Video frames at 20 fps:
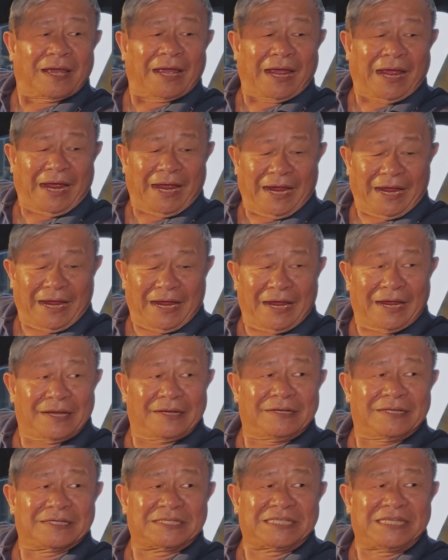
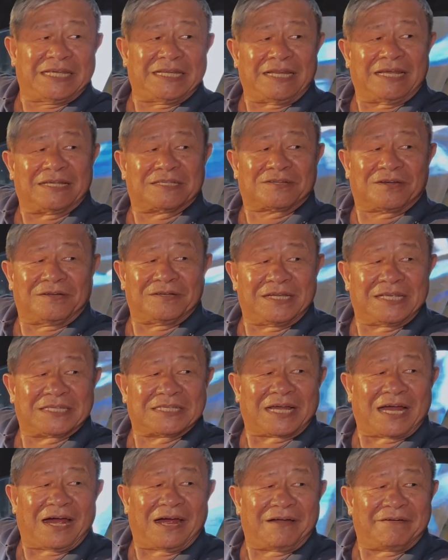And the seat has got
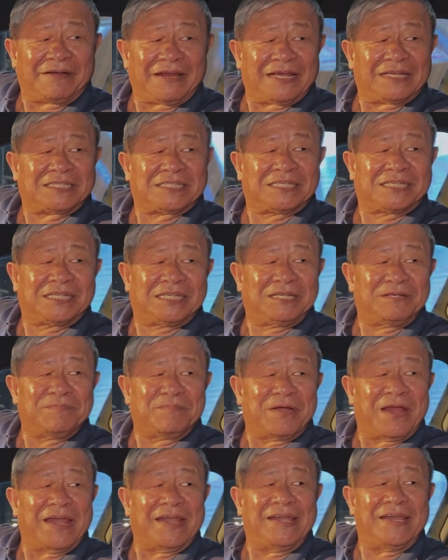this RS
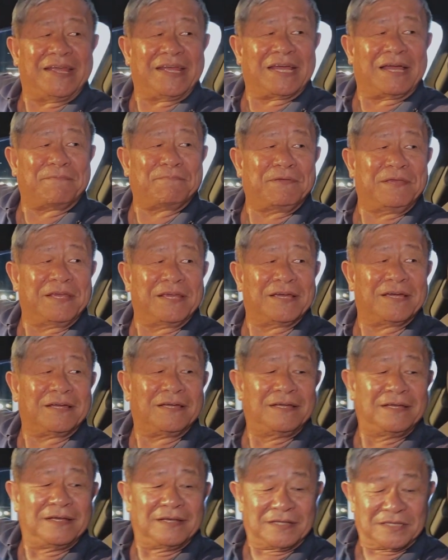branding up here.
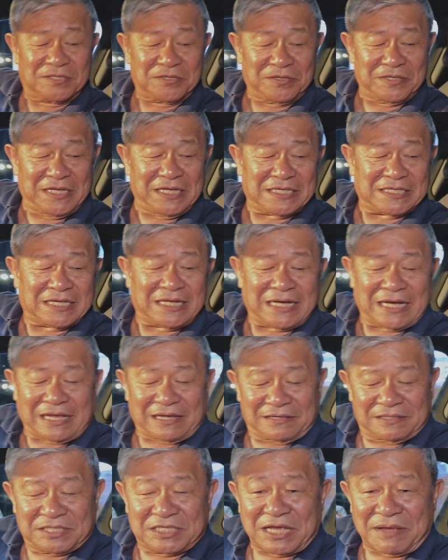So these are
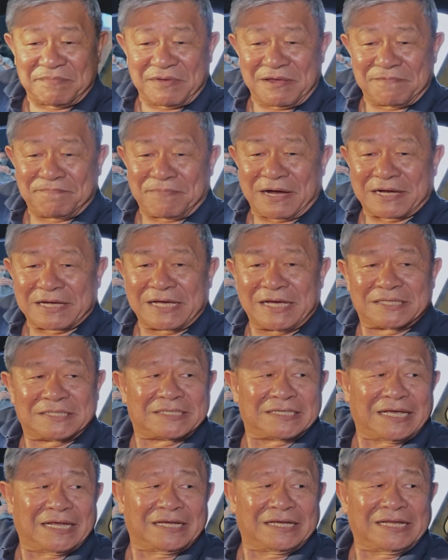like semi buckets
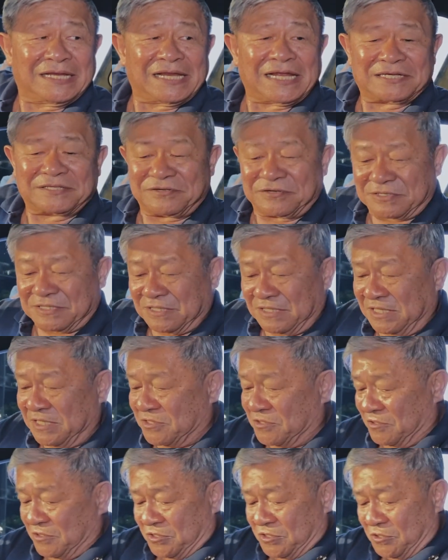and electrically
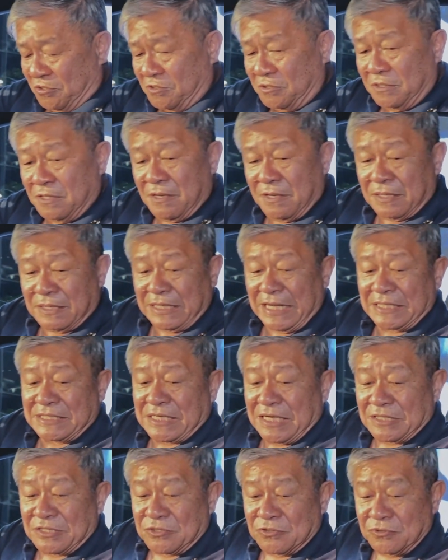controlled. That
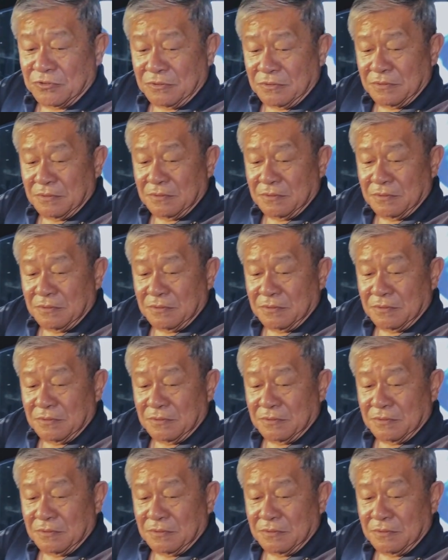side too?